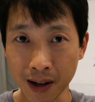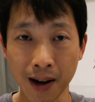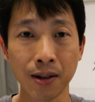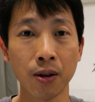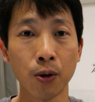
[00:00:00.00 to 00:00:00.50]

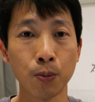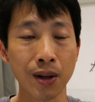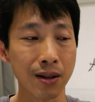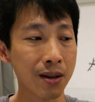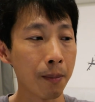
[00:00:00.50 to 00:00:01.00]
cantaloupes
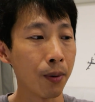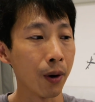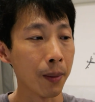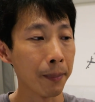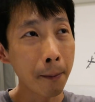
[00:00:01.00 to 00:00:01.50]
at some
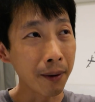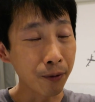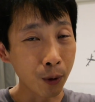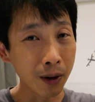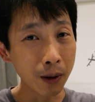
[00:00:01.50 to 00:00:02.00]
point. But
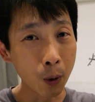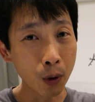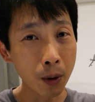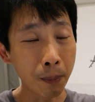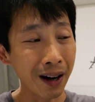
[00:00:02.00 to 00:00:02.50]
for a
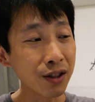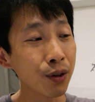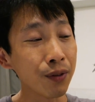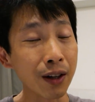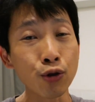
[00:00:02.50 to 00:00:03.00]
lower price
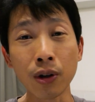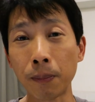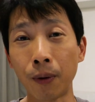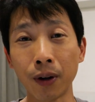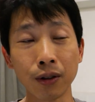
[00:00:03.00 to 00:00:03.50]
of entry
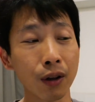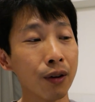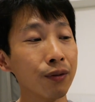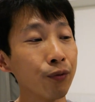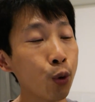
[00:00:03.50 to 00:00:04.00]
point
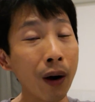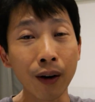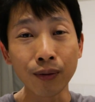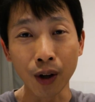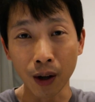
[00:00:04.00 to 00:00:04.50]
of
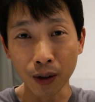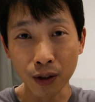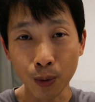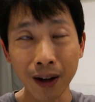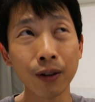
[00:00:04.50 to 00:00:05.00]

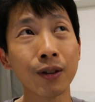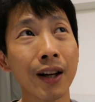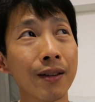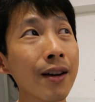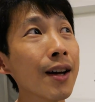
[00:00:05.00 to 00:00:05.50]
$12 rather
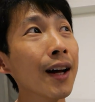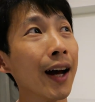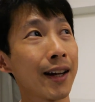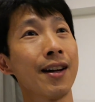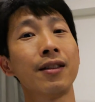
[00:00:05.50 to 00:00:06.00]
than
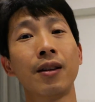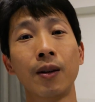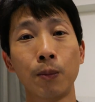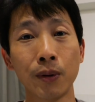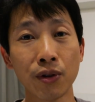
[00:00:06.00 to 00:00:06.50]
a
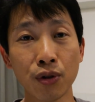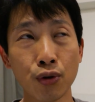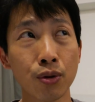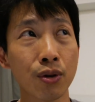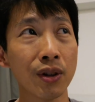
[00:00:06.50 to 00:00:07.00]
cantaloupe, which is
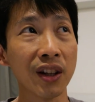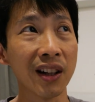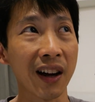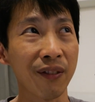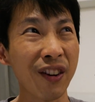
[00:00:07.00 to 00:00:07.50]
usually
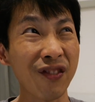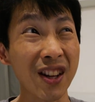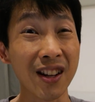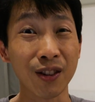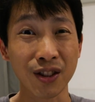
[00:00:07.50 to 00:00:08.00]
like
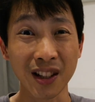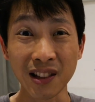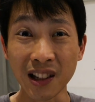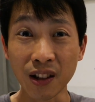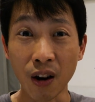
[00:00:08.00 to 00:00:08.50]
$50 or
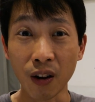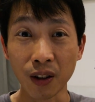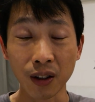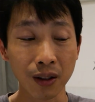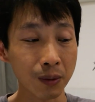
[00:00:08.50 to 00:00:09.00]

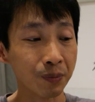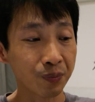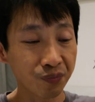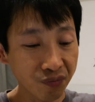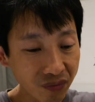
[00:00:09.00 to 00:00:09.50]
$60,
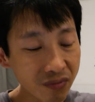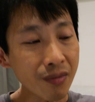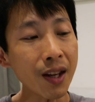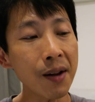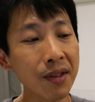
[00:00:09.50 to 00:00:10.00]

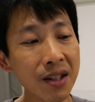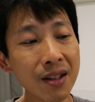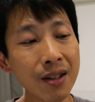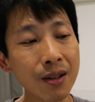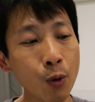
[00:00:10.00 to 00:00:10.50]
this
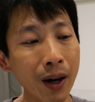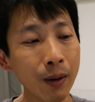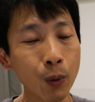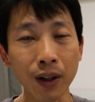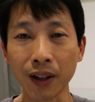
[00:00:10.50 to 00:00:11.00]
is
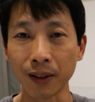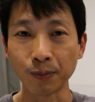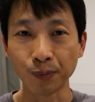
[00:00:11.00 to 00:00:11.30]
quite worth it.